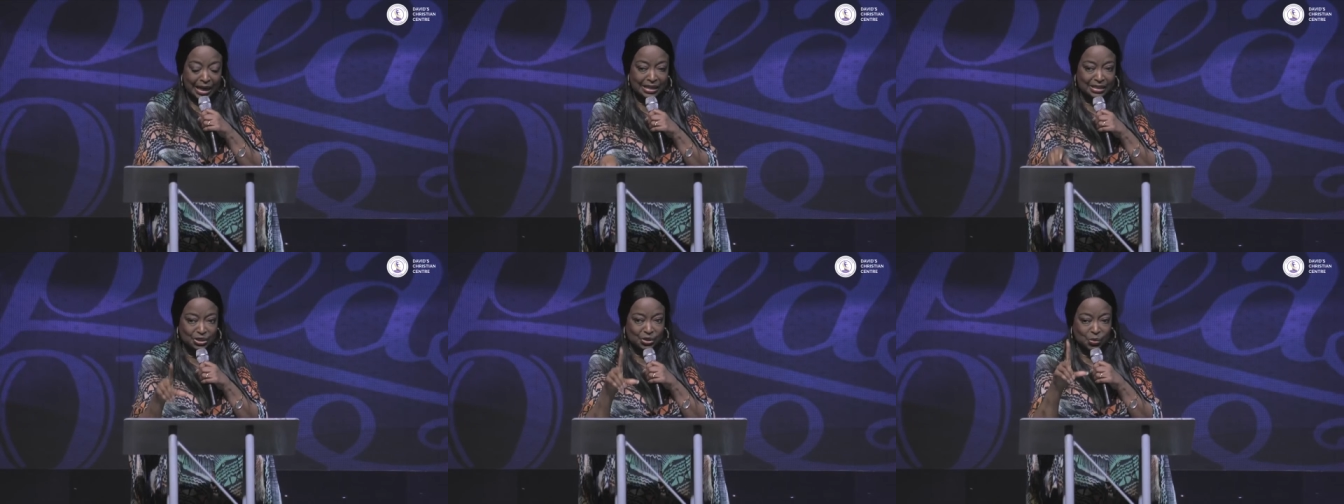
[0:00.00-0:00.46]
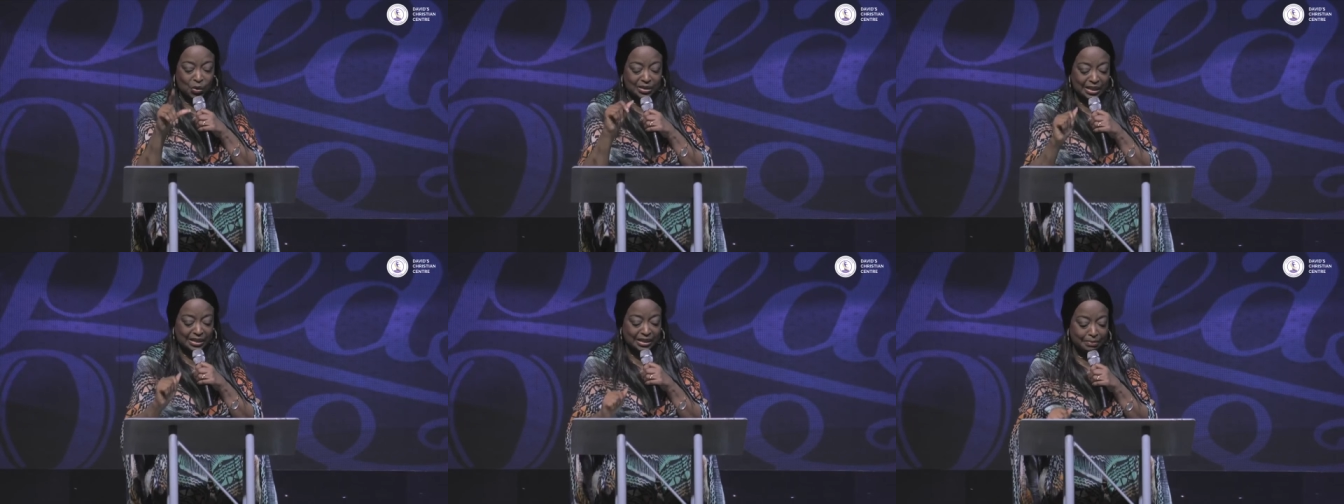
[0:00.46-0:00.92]
Listen to
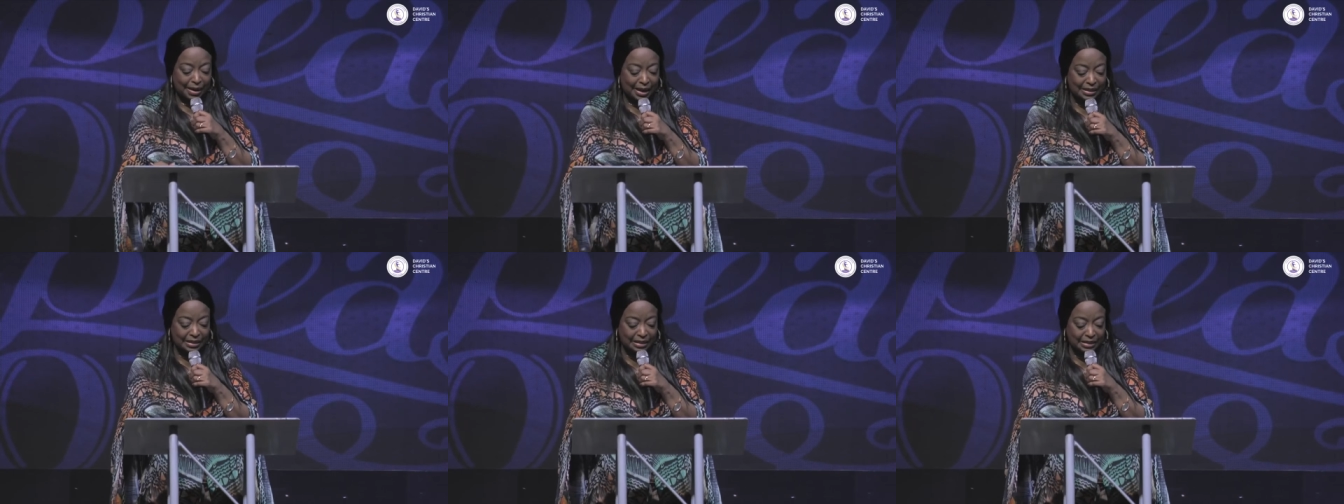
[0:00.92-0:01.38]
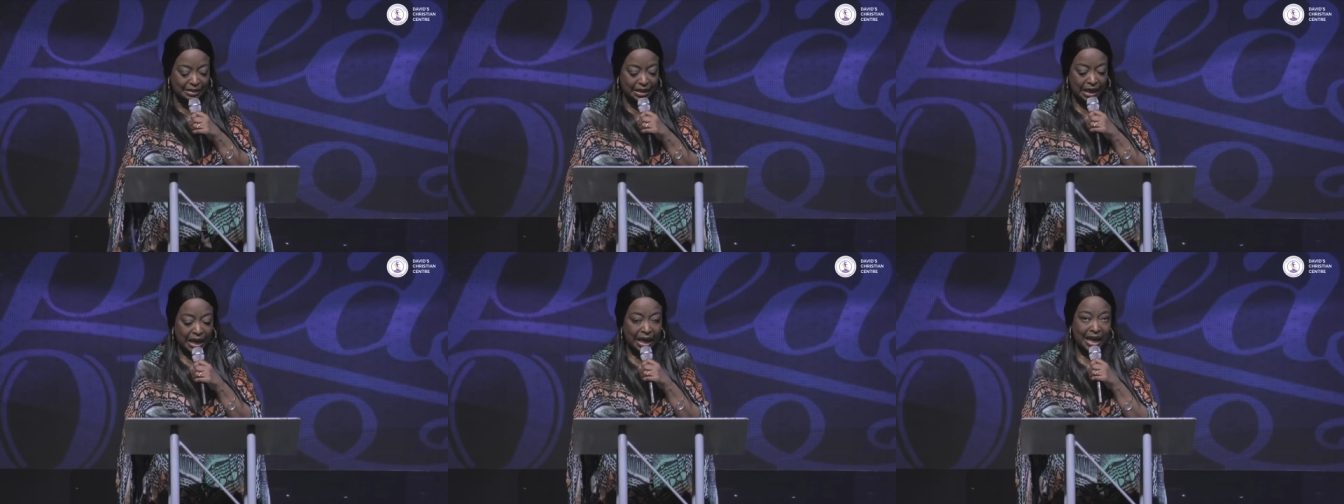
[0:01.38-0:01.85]
what a demand
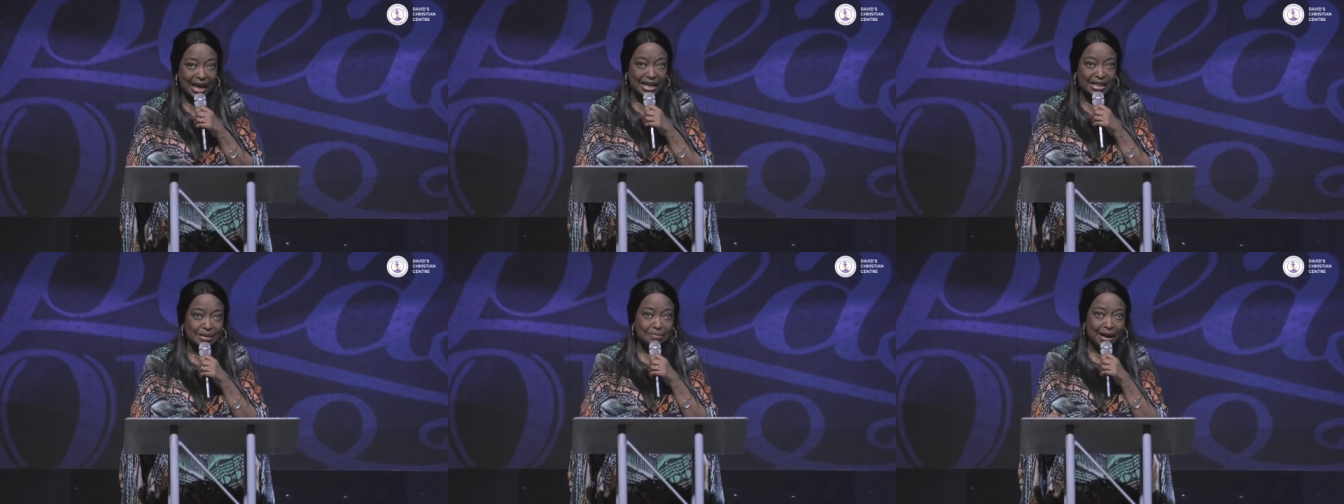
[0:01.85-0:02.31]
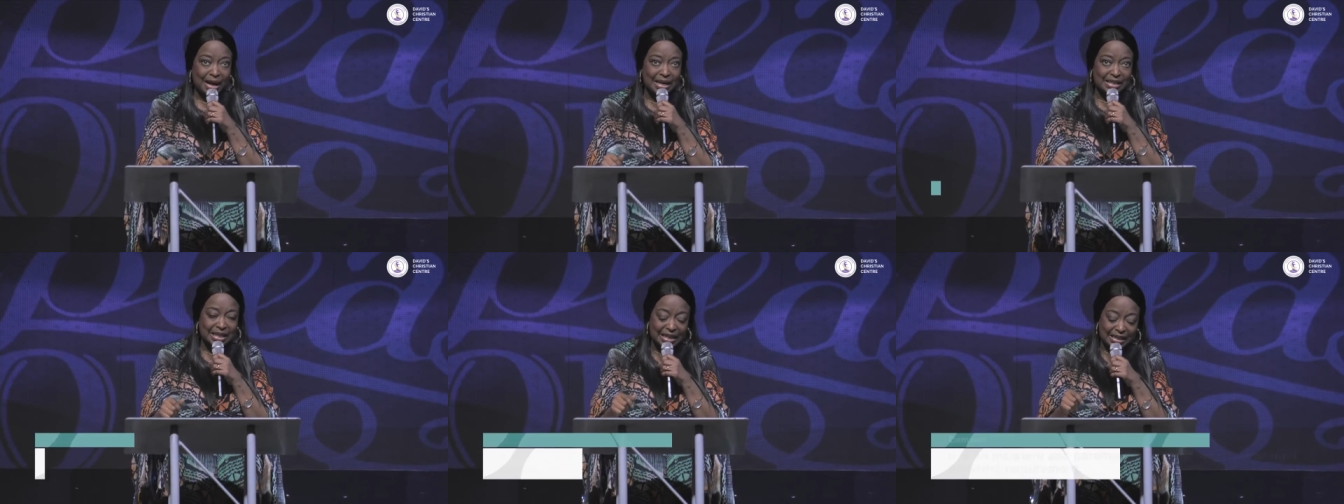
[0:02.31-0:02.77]
is. A
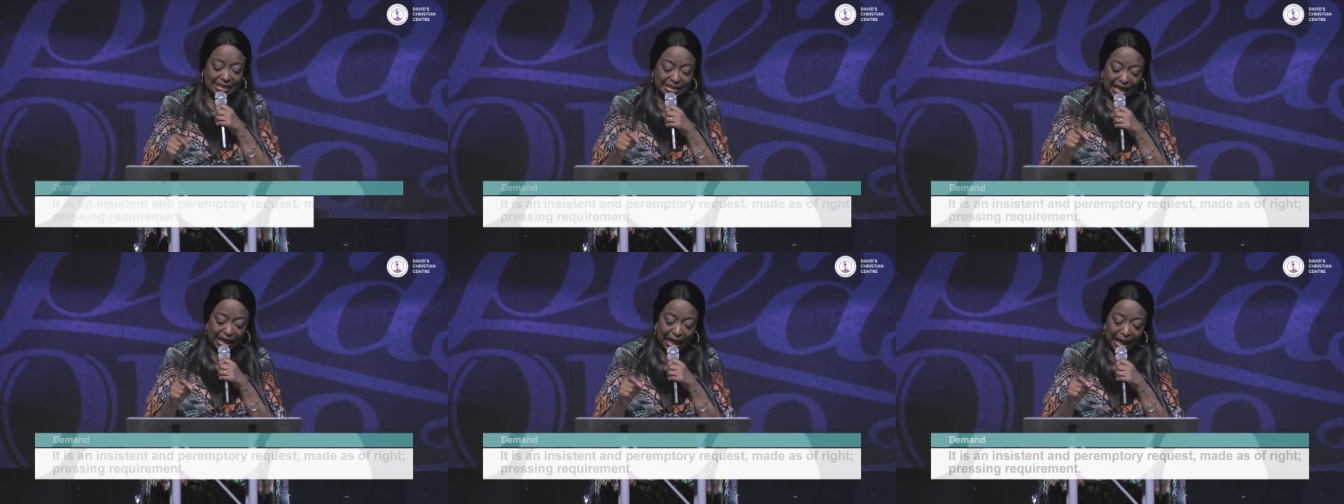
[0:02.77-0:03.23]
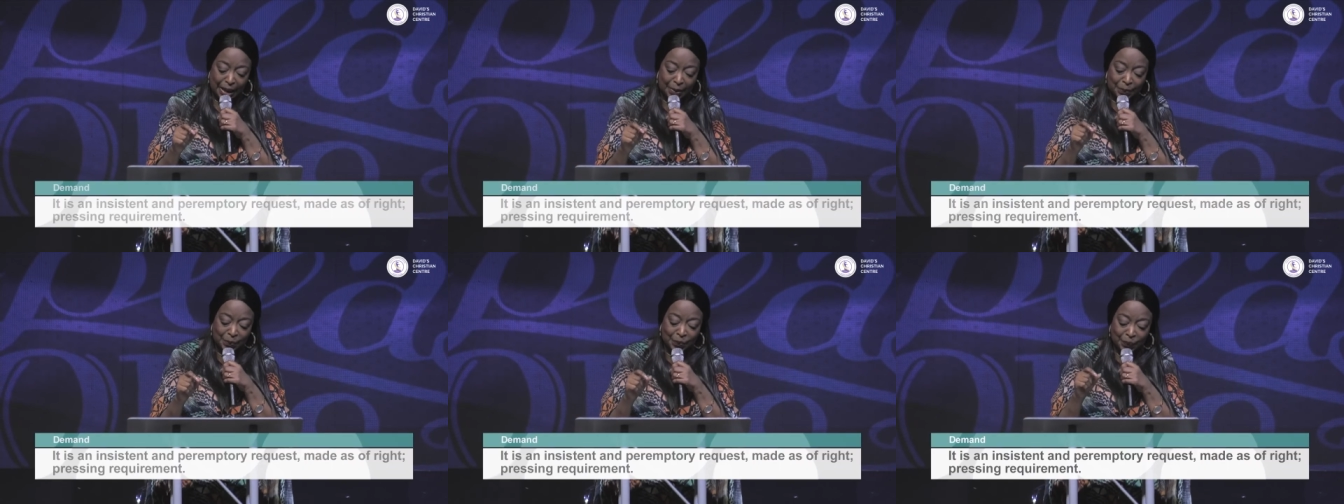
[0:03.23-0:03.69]
demand is a